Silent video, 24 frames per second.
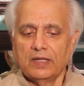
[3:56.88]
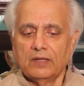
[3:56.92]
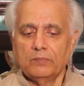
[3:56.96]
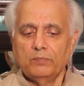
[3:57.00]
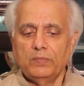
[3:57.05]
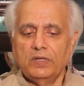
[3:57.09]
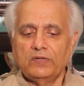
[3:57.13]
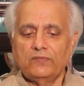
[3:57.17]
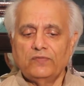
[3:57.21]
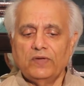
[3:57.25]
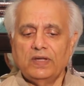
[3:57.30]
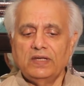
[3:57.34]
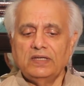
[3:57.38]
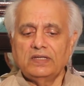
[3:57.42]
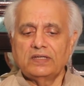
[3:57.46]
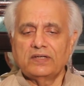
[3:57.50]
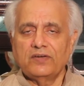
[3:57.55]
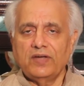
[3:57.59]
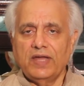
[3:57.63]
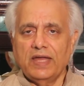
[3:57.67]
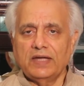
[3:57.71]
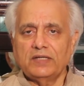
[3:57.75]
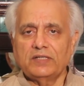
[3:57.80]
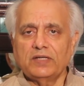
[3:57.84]
between
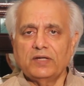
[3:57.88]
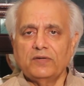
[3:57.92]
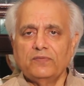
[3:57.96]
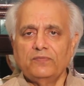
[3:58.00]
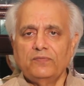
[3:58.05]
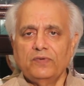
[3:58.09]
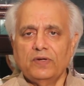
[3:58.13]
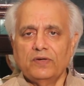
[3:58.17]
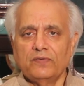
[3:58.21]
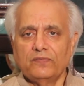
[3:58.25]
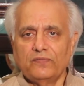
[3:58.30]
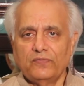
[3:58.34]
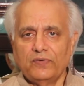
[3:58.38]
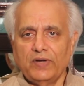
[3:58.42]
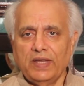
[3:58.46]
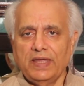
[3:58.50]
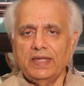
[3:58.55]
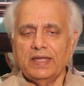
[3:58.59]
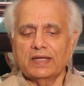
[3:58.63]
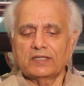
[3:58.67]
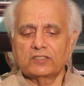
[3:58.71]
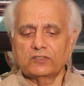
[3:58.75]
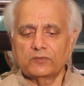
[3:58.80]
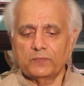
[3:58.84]
creative
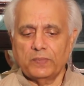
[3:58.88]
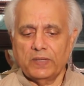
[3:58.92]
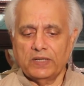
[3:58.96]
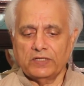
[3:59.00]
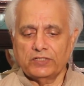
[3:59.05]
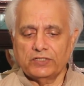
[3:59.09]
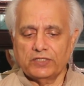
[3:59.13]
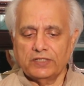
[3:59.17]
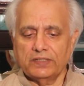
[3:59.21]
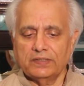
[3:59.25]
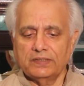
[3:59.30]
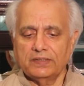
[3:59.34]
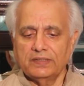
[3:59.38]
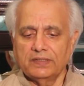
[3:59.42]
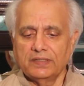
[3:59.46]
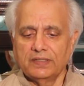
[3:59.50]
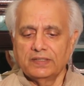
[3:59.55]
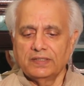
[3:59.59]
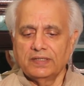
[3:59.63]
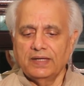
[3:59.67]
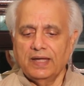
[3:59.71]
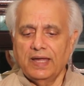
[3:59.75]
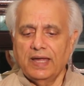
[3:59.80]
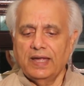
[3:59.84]
free expression
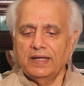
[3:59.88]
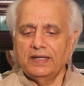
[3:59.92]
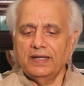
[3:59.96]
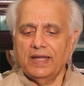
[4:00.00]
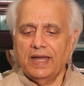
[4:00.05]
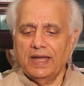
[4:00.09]
and